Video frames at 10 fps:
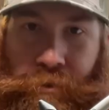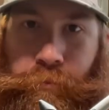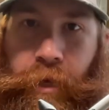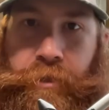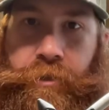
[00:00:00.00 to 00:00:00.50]

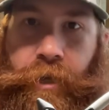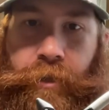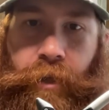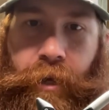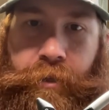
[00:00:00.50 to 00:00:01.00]
smashing
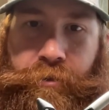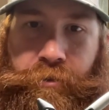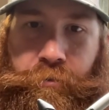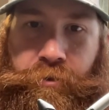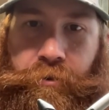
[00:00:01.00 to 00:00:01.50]
that like and
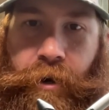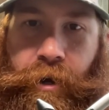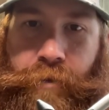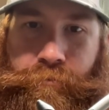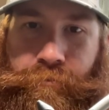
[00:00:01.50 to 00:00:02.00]

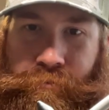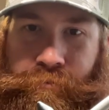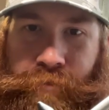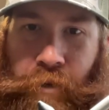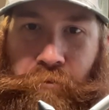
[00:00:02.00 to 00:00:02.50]
subscribe,
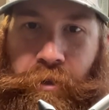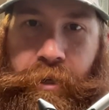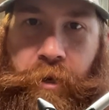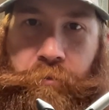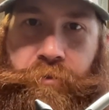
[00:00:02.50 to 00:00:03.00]
that really
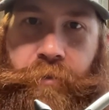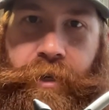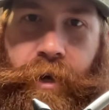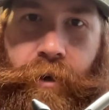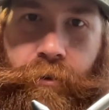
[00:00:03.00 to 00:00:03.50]
helps
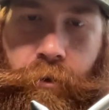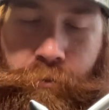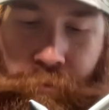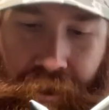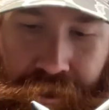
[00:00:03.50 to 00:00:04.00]
me out,
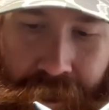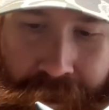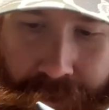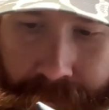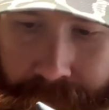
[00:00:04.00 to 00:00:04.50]
helps my
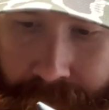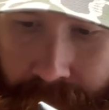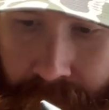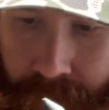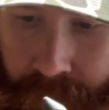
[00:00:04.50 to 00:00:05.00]
channel.
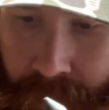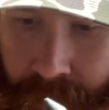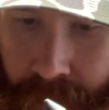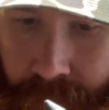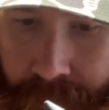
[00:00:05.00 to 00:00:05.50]

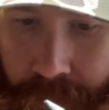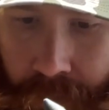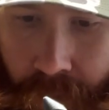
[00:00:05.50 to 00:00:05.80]
If you're